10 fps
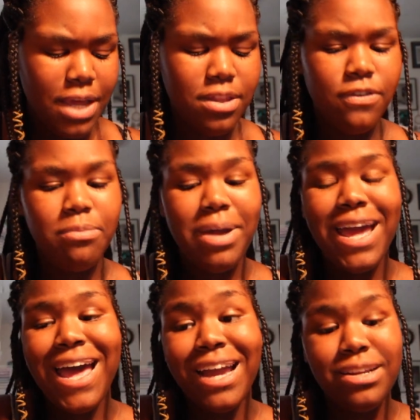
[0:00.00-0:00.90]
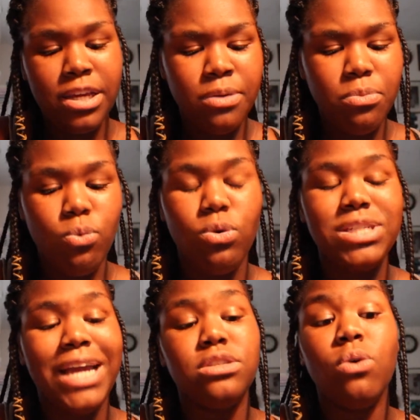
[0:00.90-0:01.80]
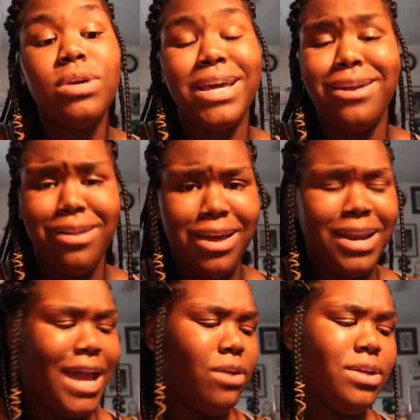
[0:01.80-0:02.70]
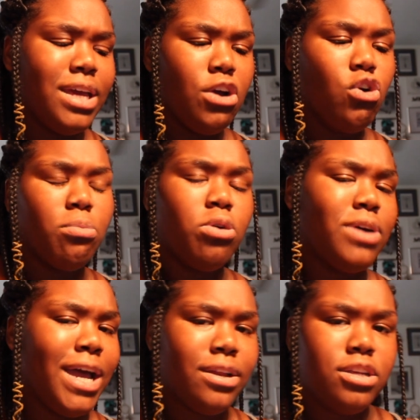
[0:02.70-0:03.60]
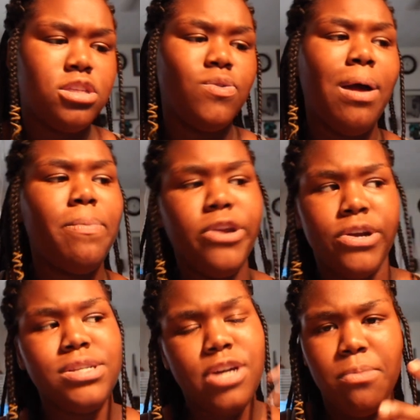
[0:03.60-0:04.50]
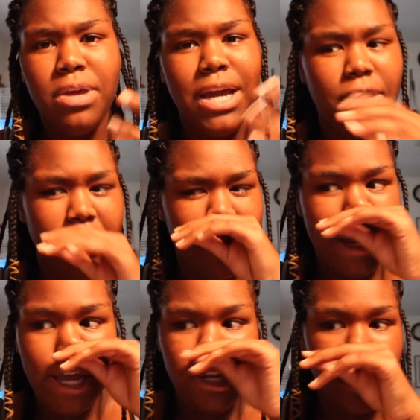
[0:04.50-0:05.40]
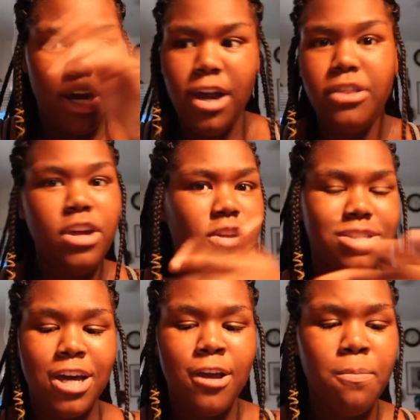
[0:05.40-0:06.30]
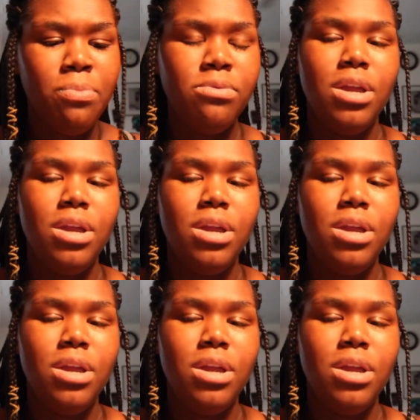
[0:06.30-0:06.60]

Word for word: And then for my acne, which I don't get a lot, I only get hormonal acne, so when my period's coming, I only get acne any other time.